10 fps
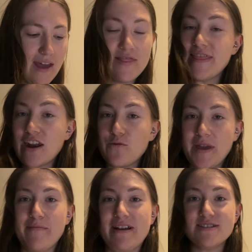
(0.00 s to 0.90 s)
that'll
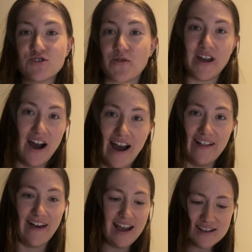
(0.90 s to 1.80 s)
be in my story
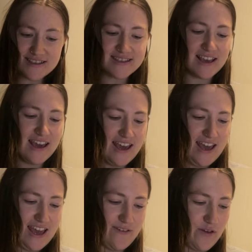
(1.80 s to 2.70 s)
highlights
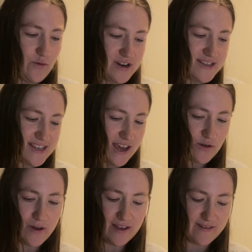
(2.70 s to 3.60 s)
if you want to see a
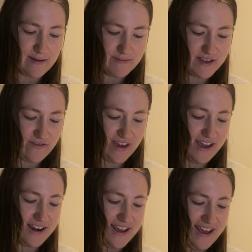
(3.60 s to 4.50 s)
quick glimpse of
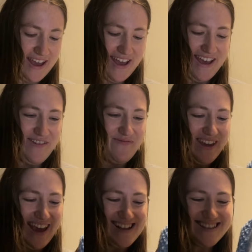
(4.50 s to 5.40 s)
it.
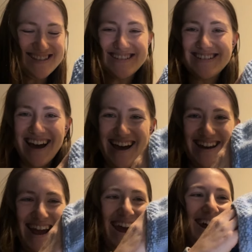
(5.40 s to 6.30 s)
But yeah, it's
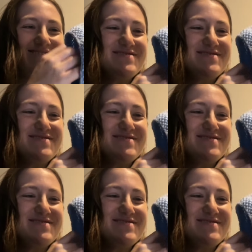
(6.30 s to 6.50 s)
done and I'm